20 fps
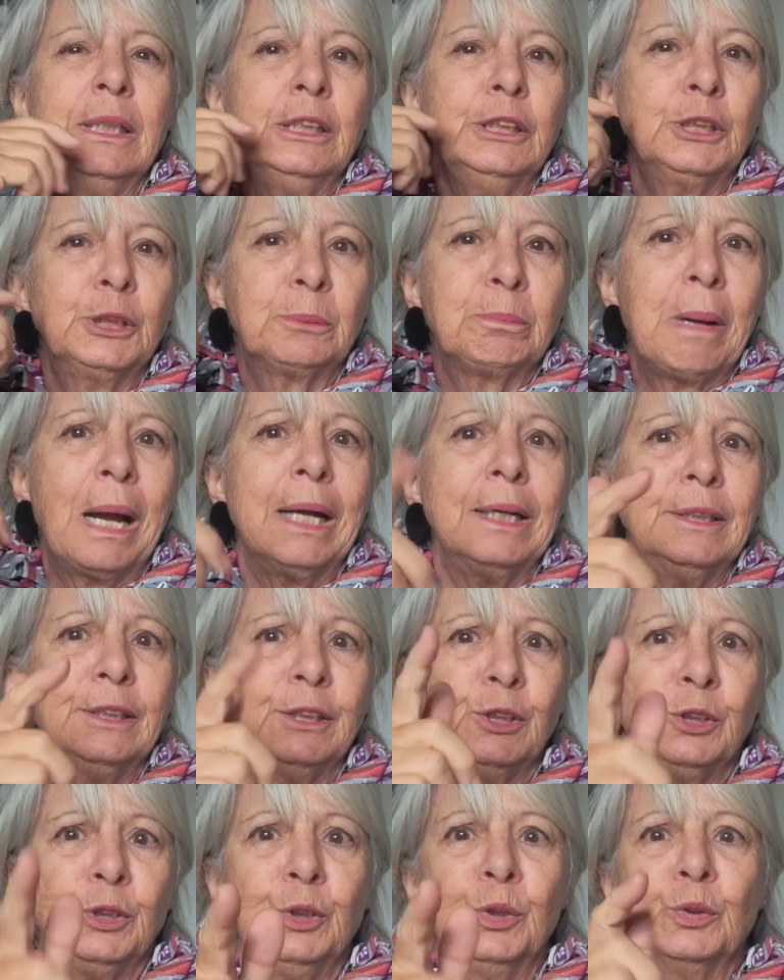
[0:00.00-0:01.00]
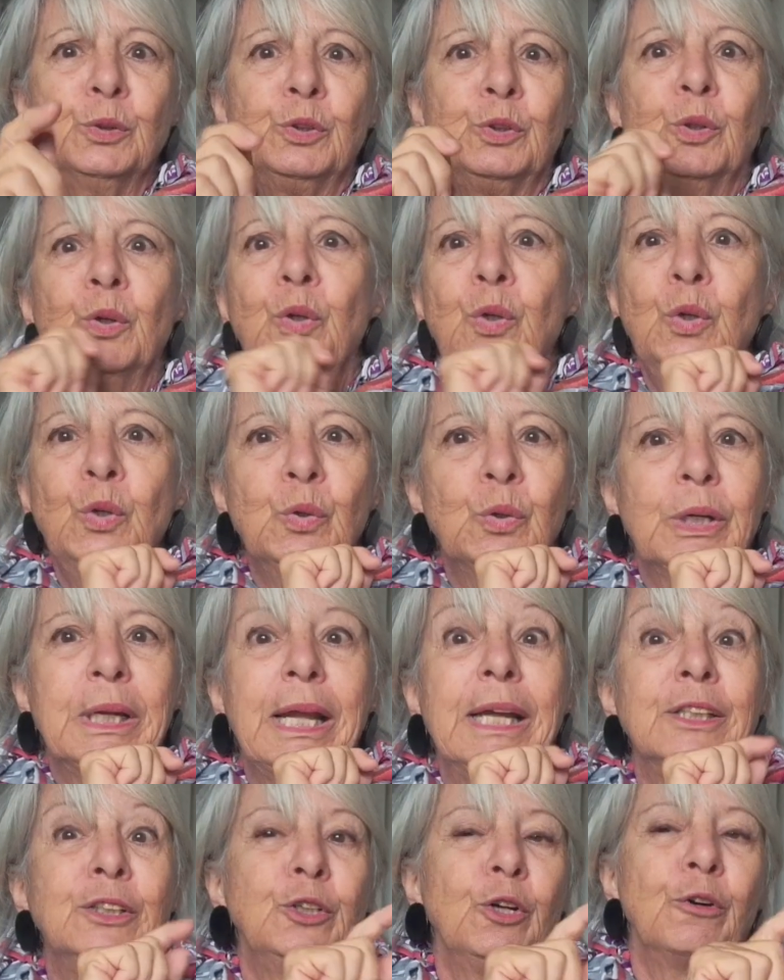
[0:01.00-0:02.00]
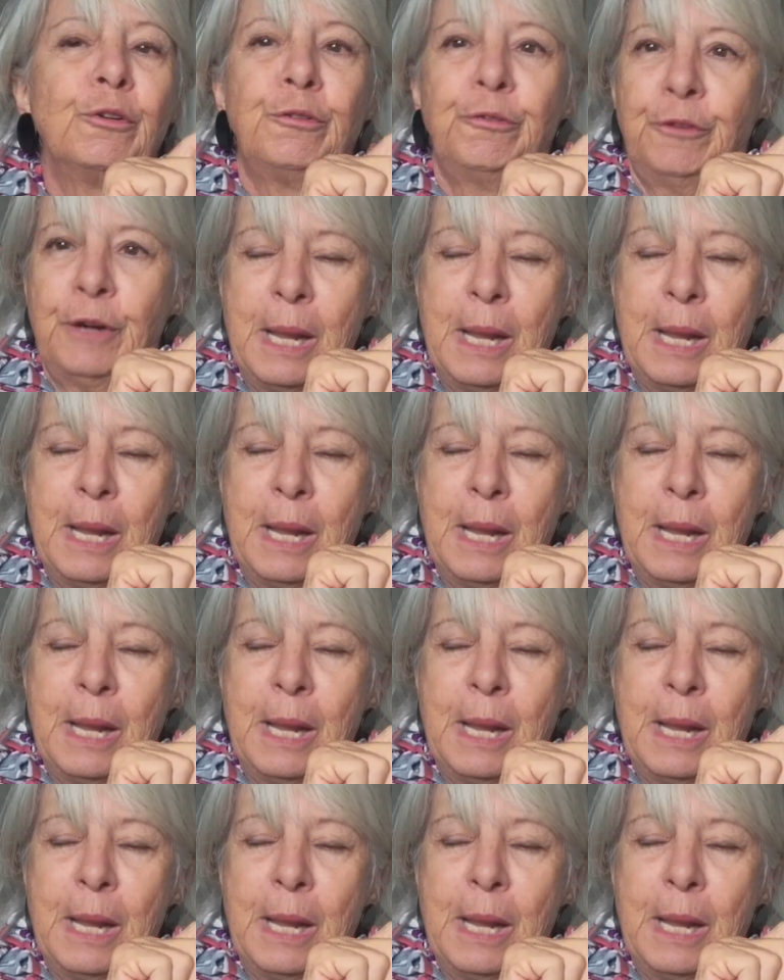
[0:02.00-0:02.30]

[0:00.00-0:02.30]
inspires you to look at your